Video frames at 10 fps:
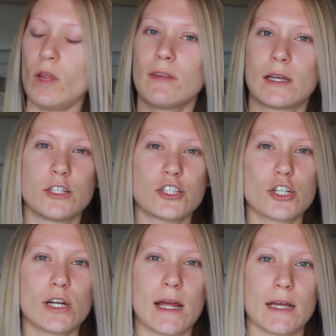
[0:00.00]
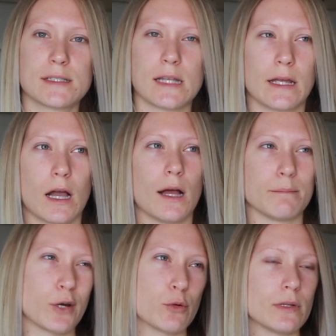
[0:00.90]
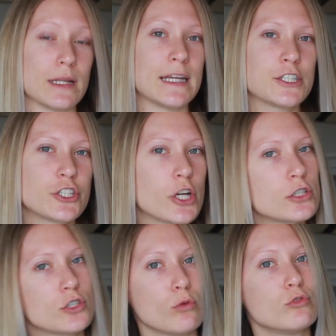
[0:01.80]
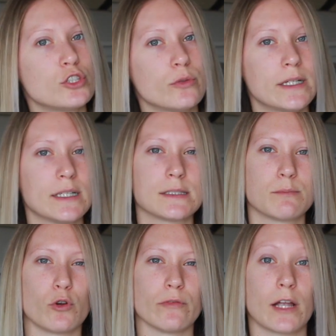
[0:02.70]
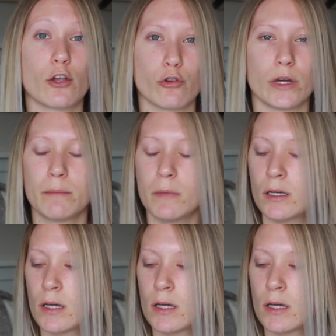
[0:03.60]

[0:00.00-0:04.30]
The conditioner has like a purple-ish tone to it. It's more of like a cream.